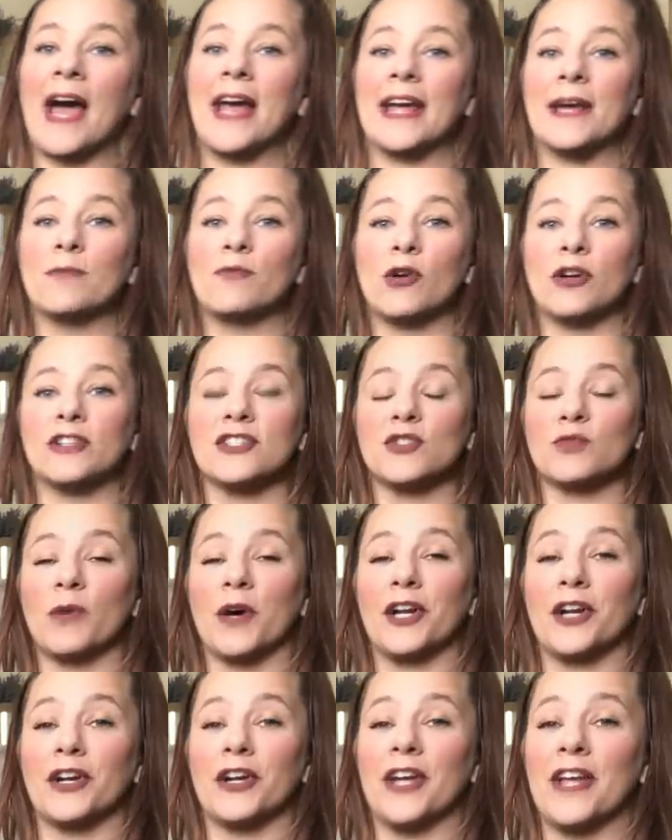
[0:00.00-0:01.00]
I am wearing a
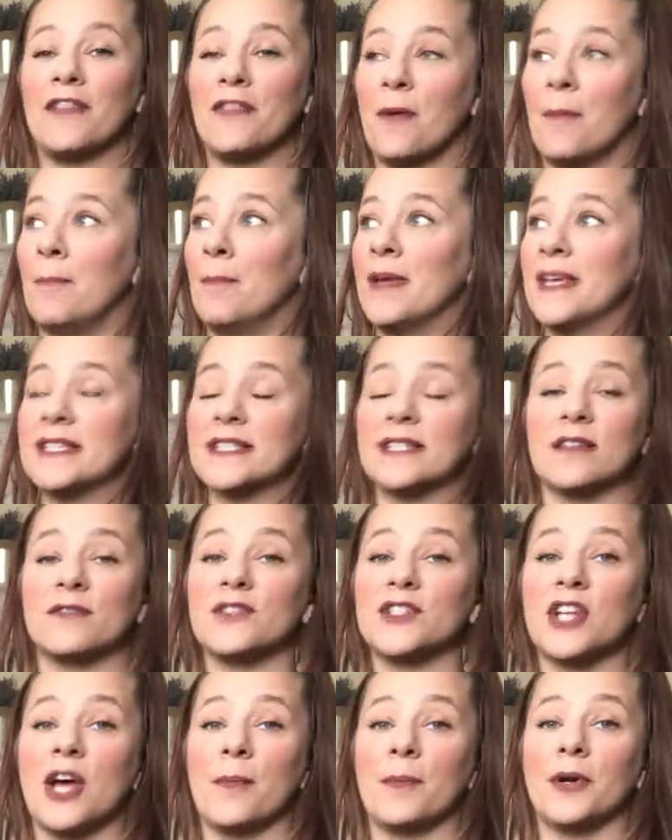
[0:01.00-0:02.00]
sweater in the midst of
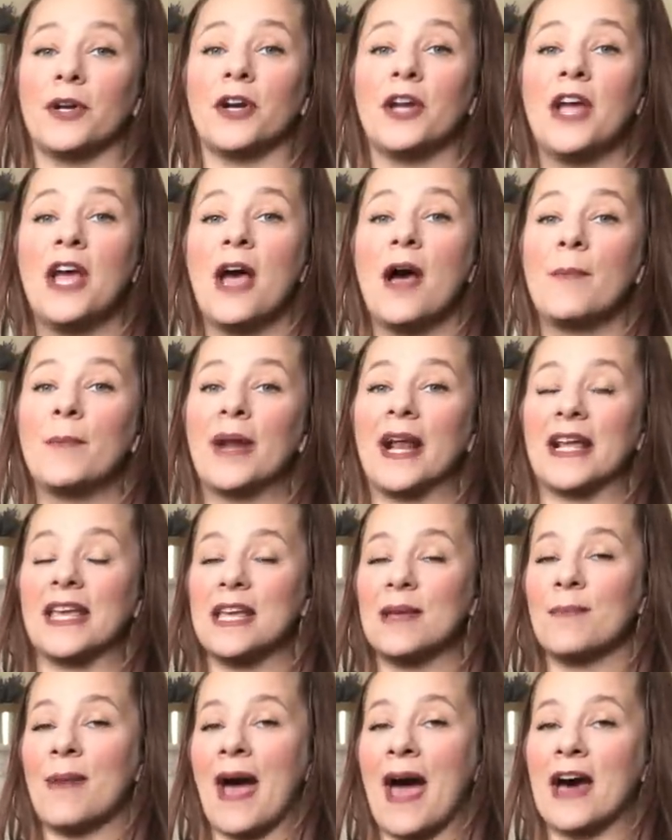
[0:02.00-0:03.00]
summer, but I
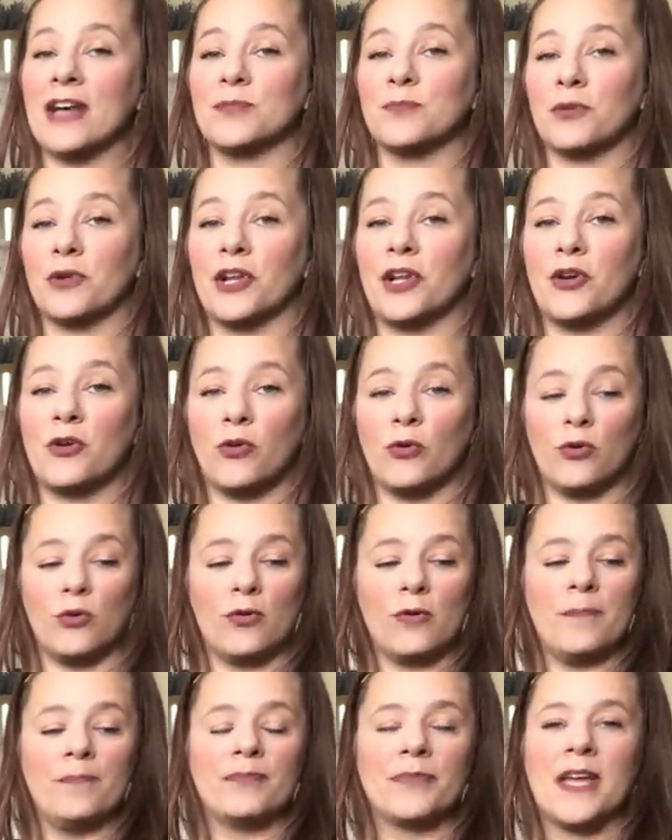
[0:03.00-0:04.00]
keep my house pretty
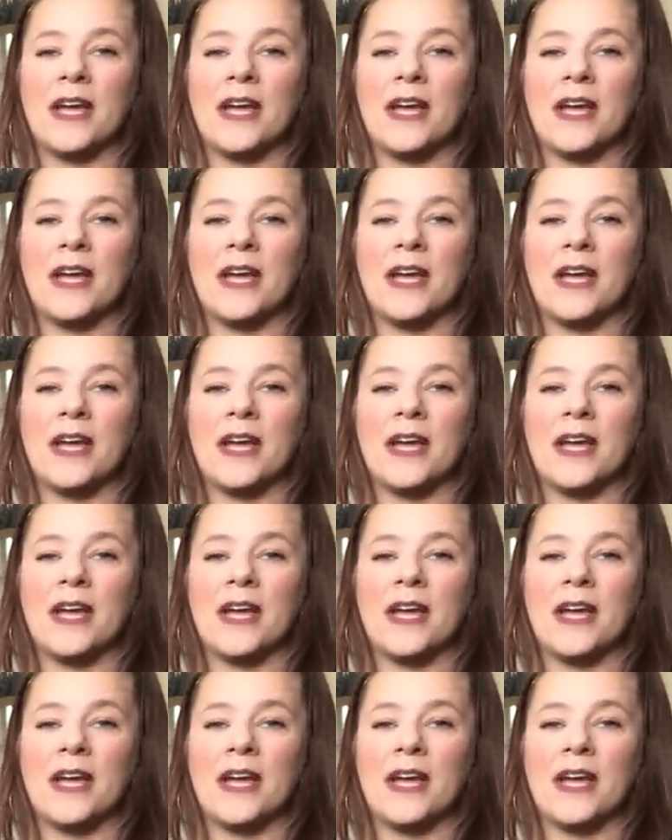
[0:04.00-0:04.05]
cool.